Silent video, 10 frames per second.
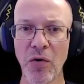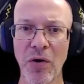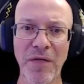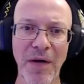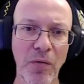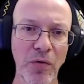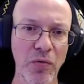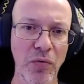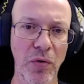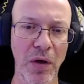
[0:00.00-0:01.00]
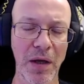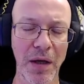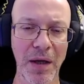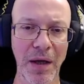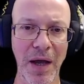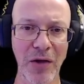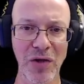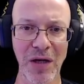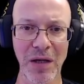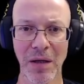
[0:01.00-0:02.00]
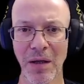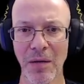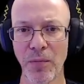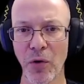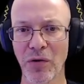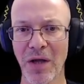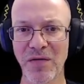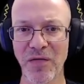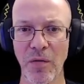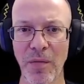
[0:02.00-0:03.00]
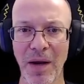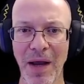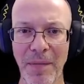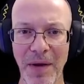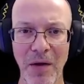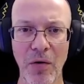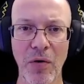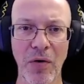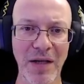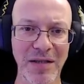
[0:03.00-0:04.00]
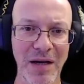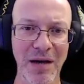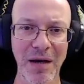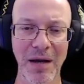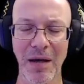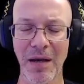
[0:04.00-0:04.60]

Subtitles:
Or if I want to actually broadcast from a camera or external